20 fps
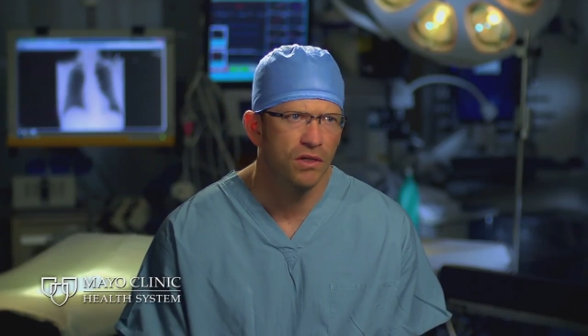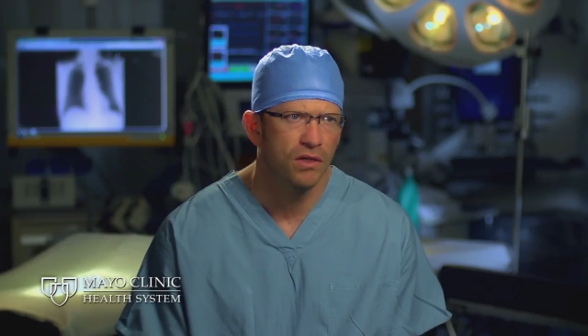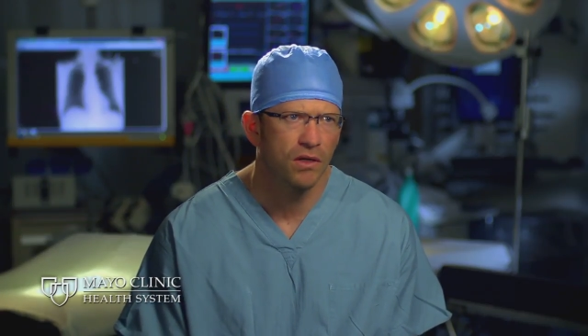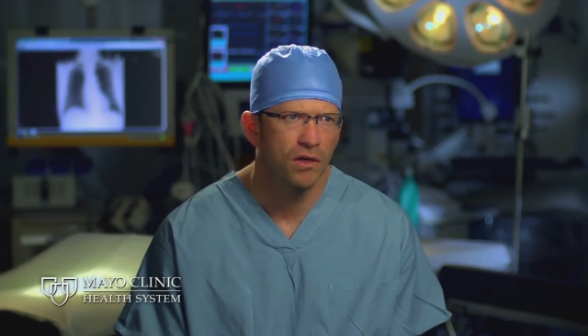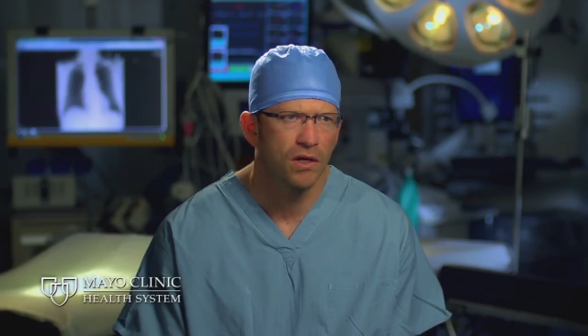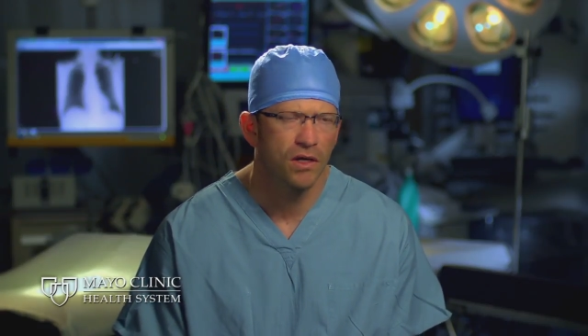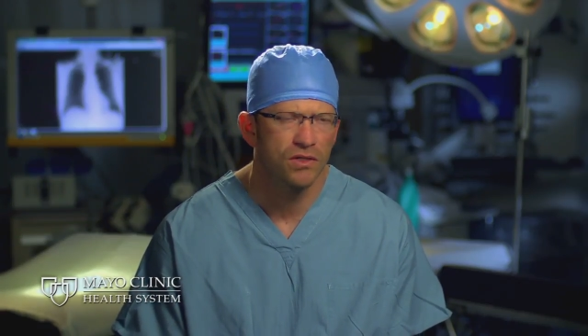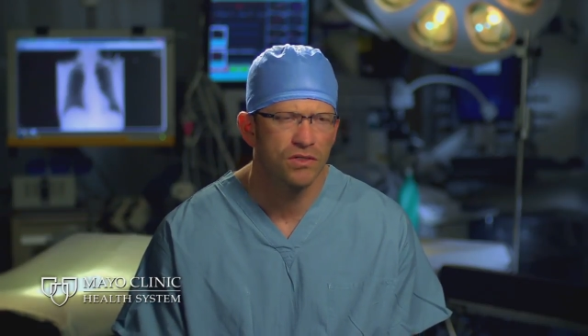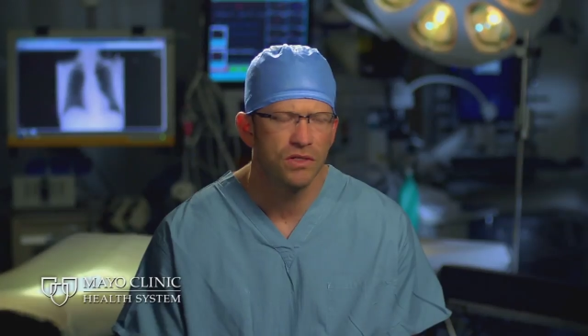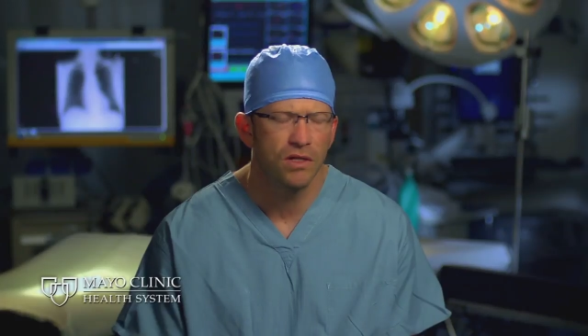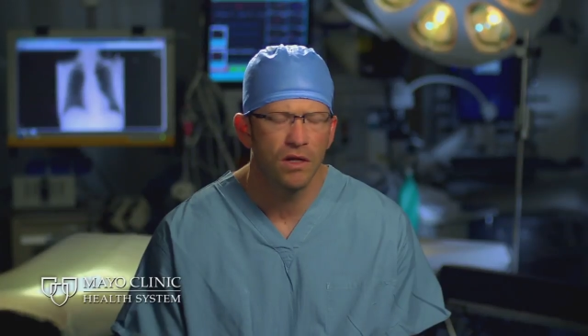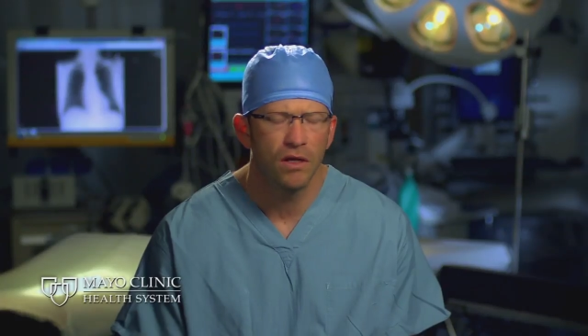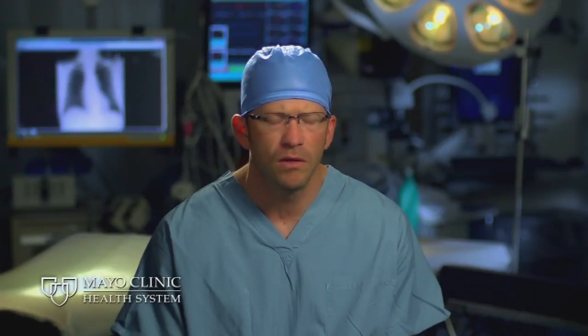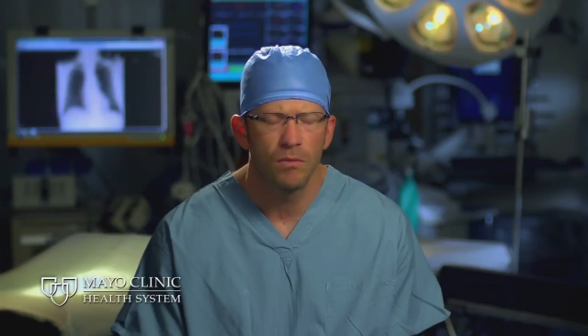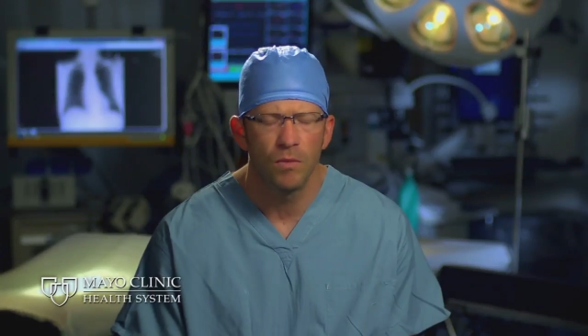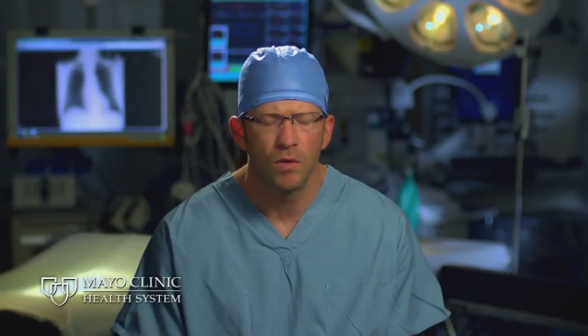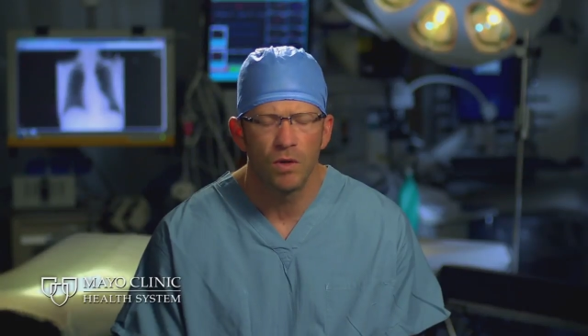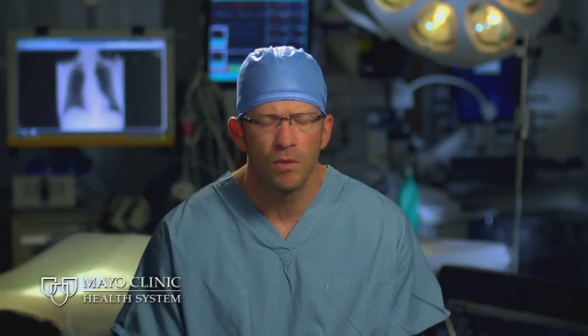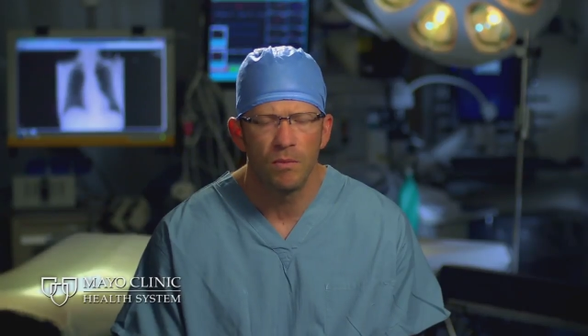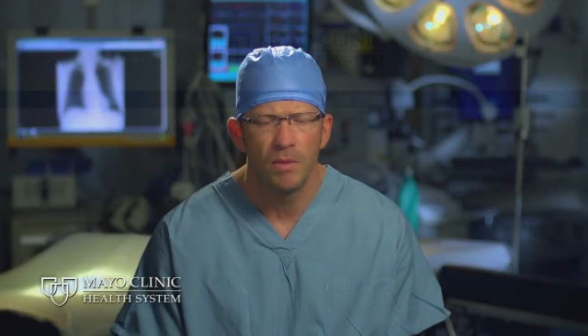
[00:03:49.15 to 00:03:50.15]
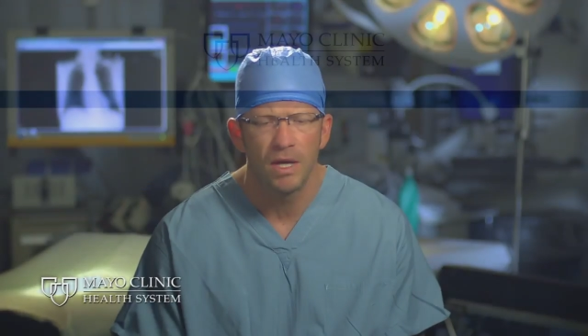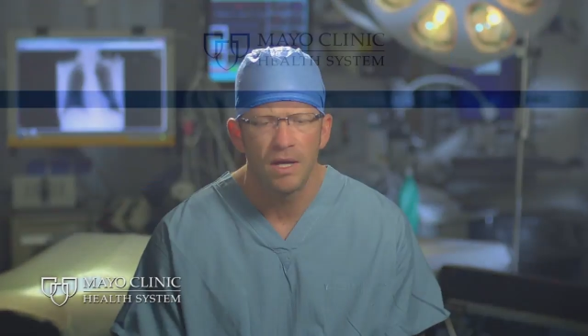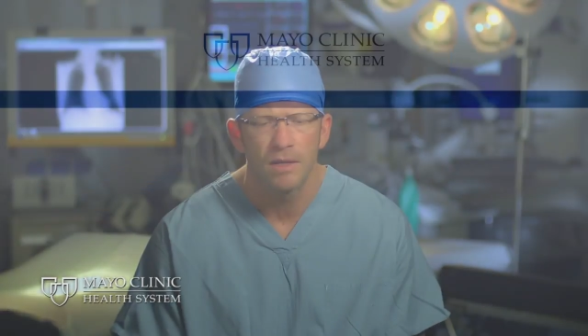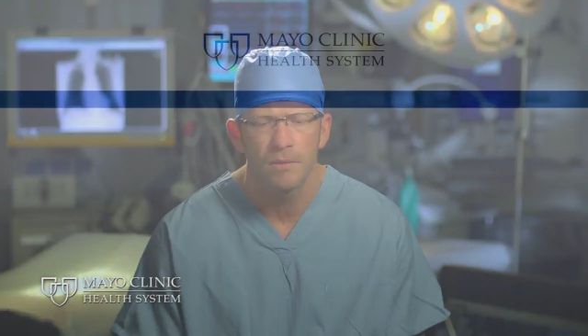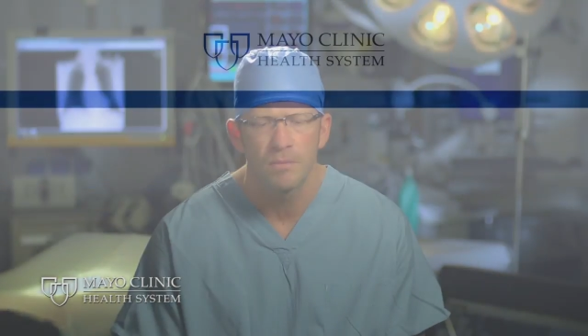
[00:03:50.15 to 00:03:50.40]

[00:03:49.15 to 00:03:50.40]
and cause you to have more back